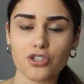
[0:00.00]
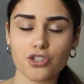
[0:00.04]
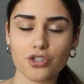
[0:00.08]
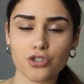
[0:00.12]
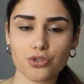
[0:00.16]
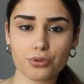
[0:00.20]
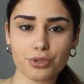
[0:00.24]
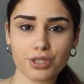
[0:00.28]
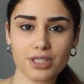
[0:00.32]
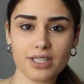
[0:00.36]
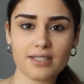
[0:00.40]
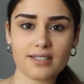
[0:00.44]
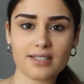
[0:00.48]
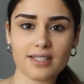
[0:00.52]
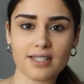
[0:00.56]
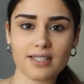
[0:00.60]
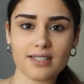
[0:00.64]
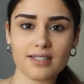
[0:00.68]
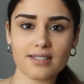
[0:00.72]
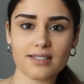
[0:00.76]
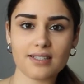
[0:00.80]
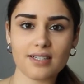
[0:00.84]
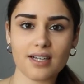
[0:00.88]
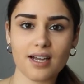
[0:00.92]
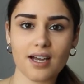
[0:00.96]
treats
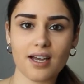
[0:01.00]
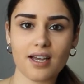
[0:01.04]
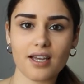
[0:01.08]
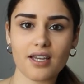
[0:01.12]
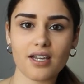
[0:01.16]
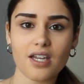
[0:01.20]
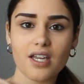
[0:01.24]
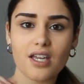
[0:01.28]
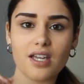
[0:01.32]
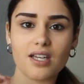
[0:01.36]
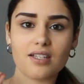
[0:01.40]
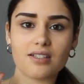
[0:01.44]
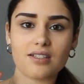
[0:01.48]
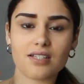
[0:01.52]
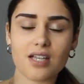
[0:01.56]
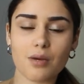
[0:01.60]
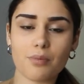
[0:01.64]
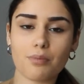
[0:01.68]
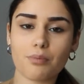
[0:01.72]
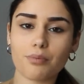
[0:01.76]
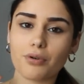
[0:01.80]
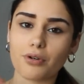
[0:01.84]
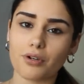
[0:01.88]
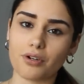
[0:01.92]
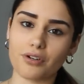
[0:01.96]
inside is
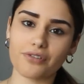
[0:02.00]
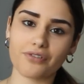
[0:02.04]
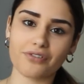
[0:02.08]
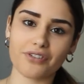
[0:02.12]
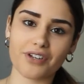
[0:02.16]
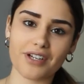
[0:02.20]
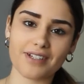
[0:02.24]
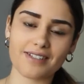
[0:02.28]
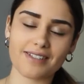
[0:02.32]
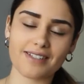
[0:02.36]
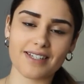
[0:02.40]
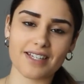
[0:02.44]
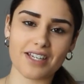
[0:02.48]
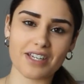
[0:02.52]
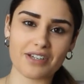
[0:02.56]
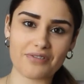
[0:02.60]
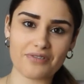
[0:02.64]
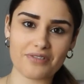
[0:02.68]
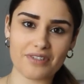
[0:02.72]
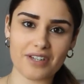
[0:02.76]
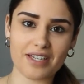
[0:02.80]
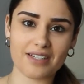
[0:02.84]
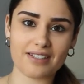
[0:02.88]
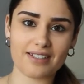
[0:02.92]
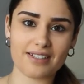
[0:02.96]
a perfect
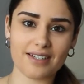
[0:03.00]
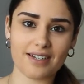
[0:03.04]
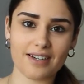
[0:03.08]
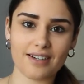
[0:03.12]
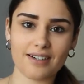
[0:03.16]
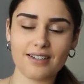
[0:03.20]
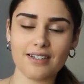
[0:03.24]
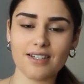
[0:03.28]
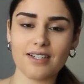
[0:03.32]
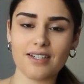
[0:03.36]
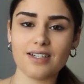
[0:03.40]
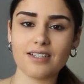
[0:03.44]
gift idea.